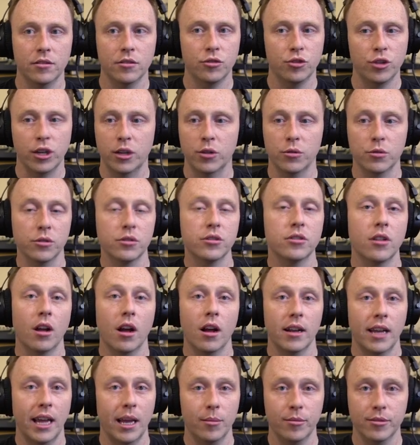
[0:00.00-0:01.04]
general stock
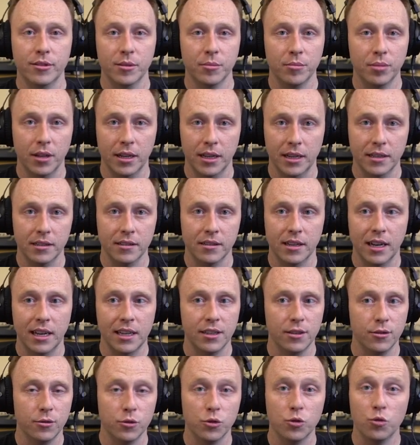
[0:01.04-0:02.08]
Ableton plugins that I
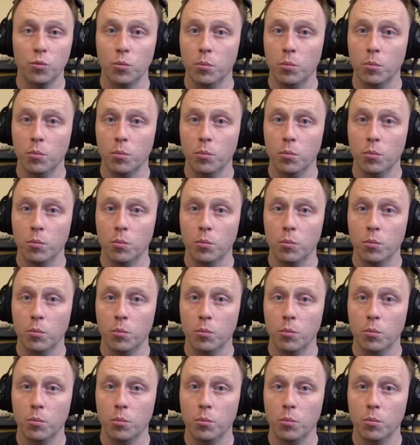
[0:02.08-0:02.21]
use